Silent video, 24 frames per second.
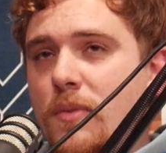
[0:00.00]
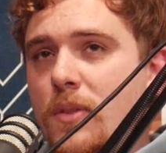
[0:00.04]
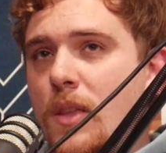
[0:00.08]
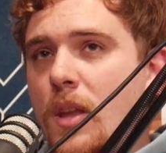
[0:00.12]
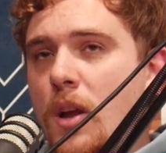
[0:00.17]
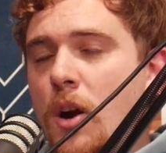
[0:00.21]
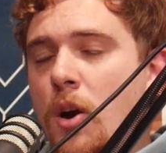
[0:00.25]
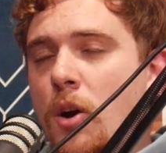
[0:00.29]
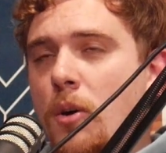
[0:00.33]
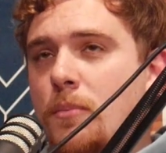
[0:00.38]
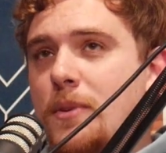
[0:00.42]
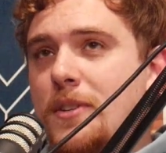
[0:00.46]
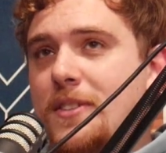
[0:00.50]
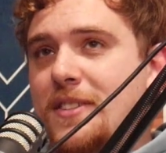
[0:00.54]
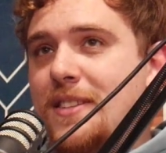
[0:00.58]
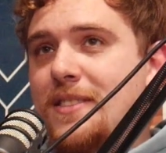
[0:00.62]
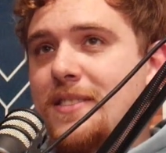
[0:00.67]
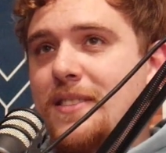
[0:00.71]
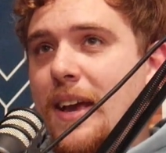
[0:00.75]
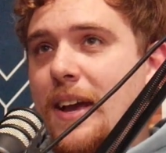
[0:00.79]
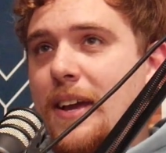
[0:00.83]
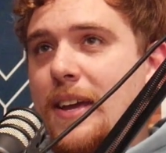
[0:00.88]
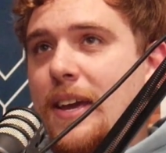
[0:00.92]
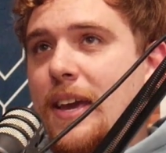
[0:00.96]
almost a
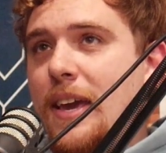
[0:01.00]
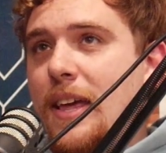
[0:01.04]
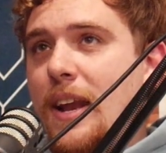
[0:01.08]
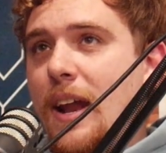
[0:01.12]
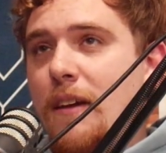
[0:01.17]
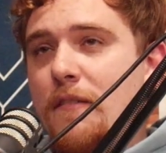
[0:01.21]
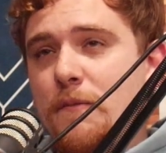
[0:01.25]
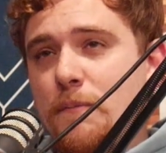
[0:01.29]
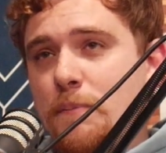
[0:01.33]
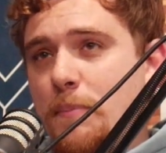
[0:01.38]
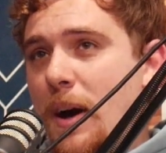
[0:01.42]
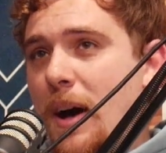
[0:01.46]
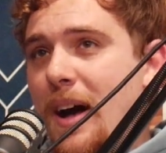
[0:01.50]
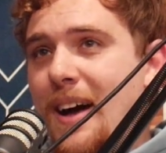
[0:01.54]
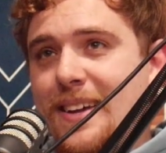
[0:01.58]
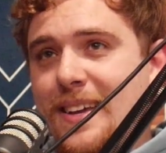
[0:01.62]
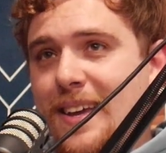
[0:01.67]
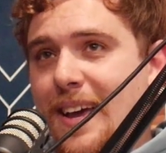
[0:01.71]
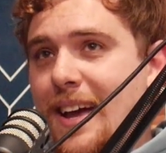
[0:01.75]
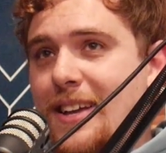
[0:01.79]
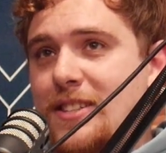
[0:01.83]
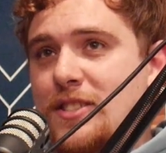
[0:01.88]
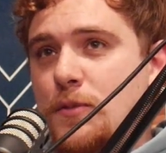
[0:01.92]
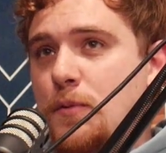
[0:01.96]
decade. I've
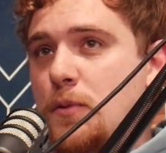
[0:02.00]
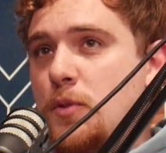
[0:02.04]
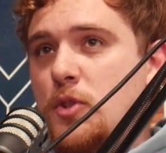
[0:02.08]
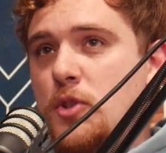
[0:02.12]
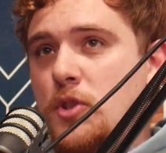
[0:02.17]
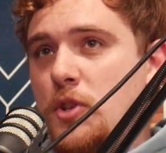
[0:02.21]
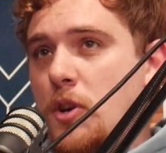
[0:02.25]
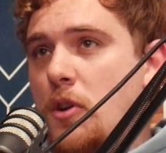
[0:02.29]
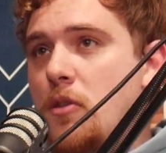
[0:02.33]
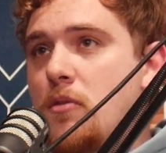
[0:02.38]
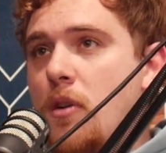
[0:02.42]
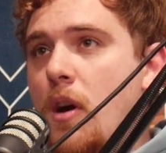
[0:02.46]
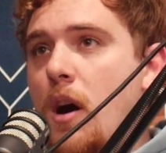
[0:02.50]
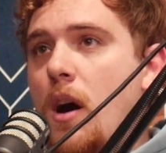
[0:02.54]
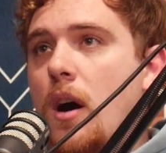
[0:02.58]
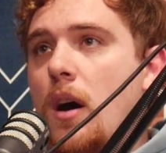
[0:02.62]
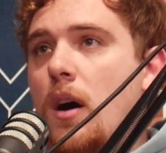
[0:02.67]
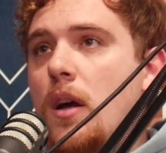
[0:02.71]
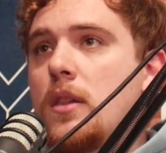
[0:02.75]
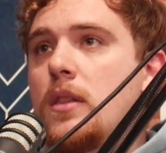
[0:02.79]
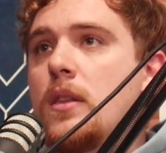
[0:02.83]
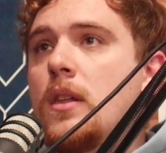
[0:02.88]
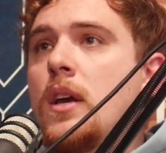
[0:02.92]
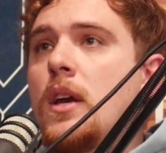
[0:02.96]
podcasted for so
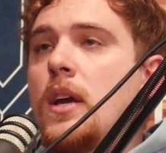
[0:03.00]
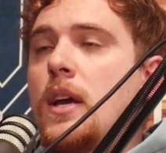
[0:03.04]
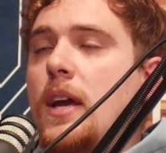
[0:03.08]
long,